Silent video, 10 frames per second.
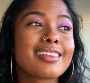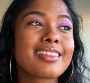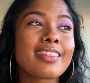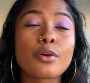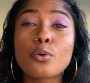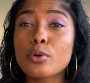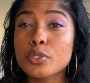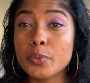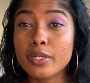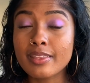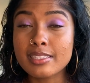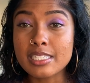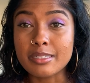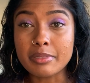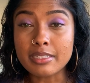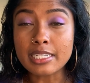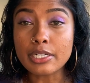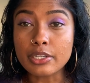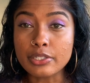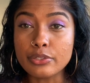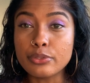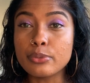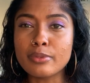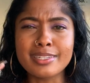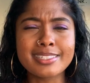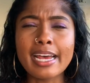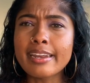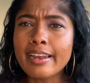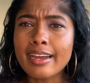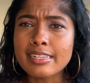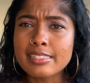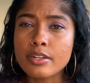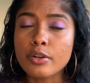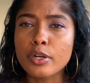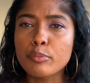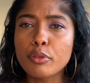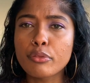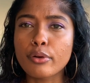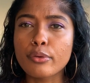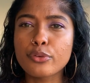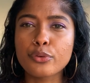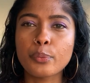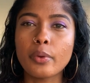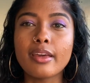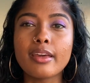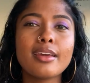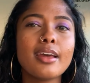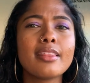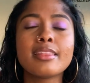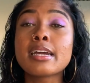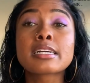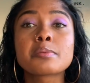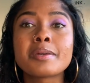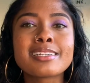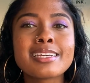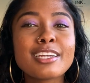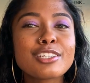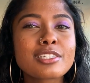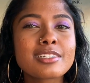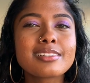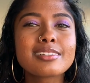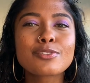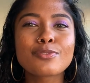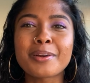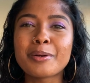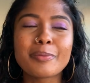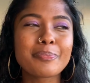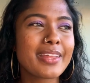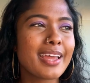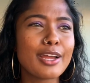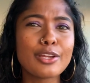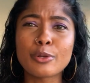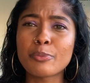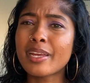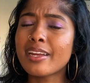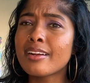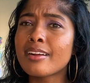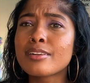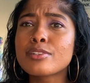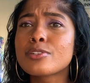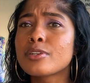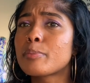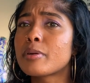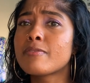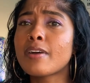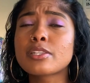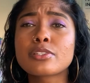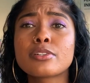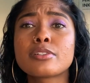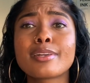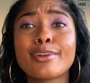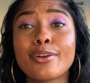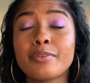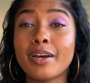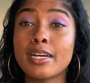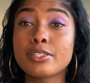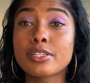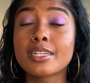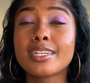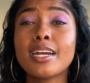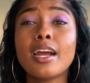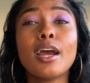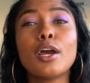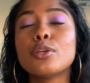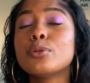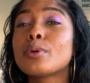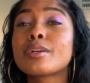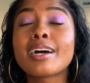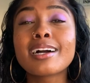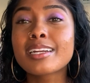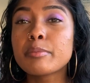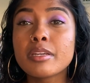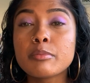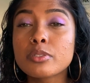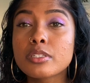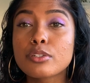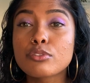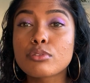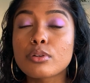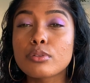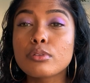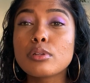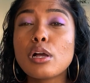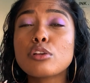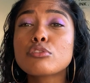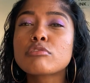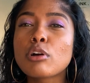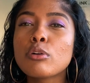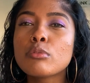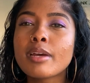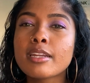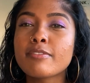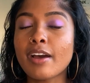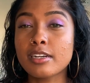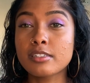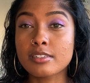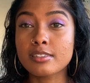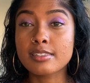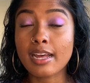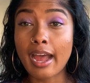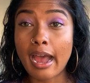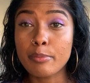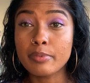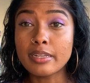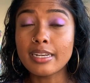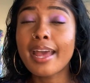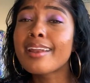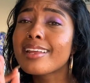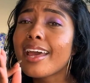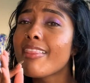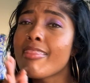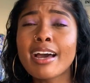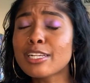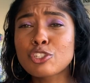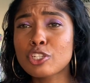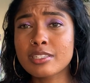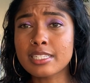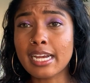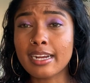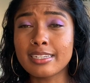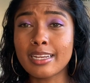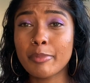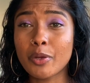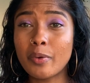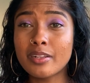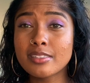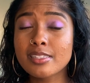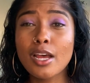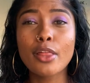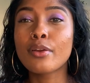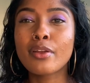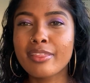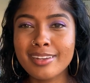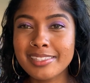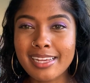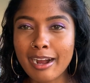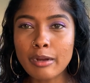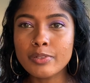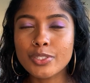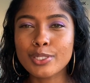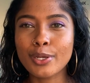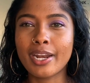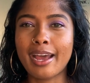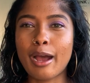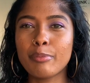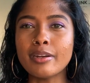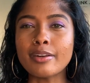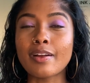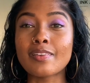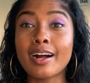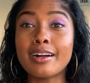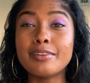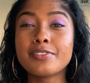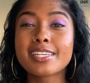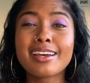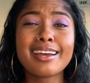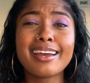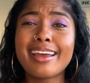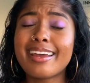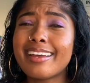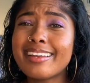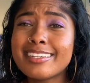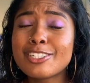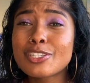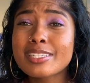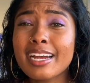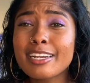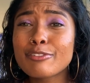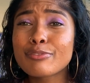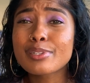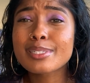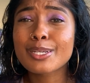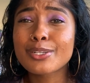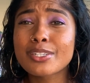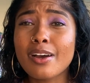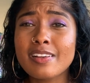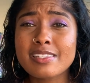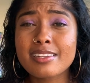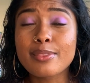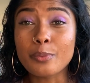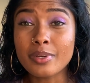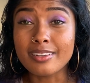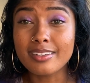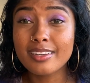the coursework that's going to be laid on you, the deadlines that are going to be thrown your way, the expectations from your peers, your professors, and your advisor. You are not going to be able to control so many factors that happen, and that's just the academic ones. There are things that obviously are going to happen in our lives, and it just kind of feels like you're tossed in the wind.